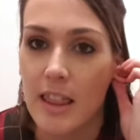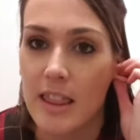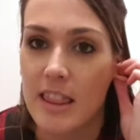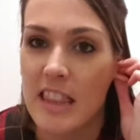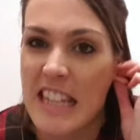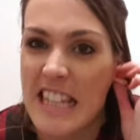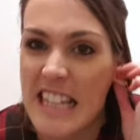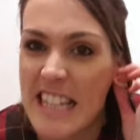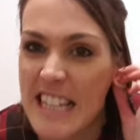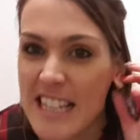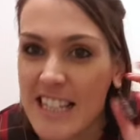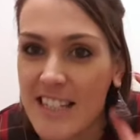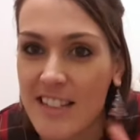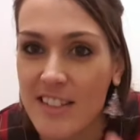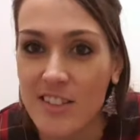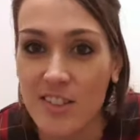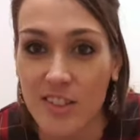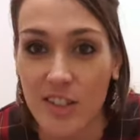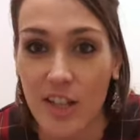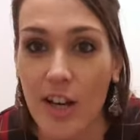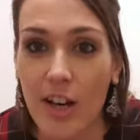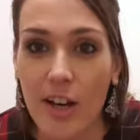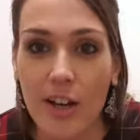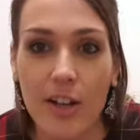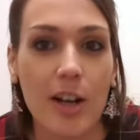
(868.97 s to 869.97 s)
the
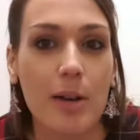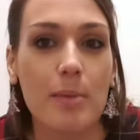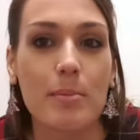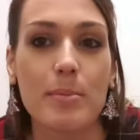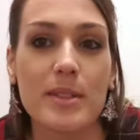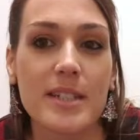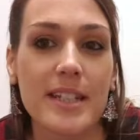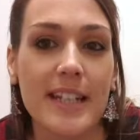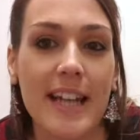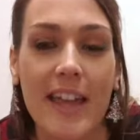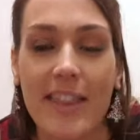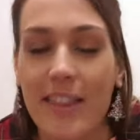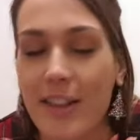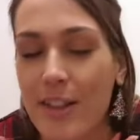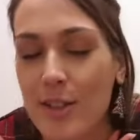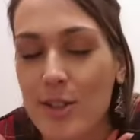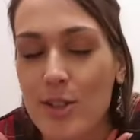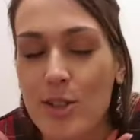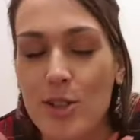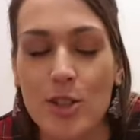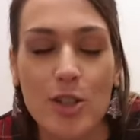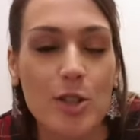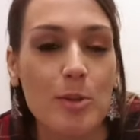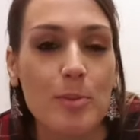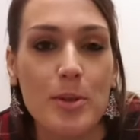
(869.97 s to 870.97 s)
skirt comes together
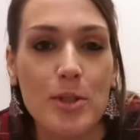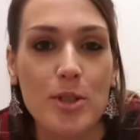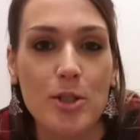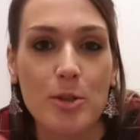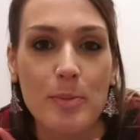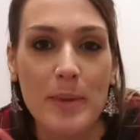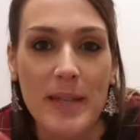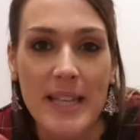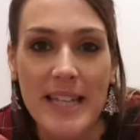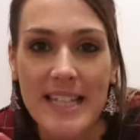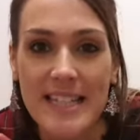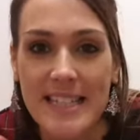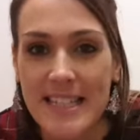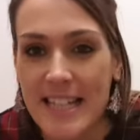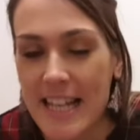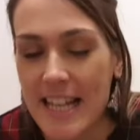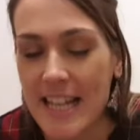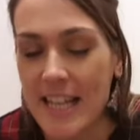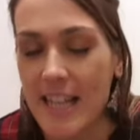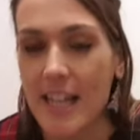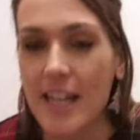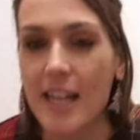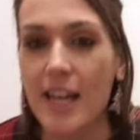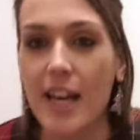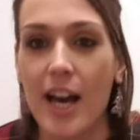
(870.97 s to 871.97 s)
super, super easy.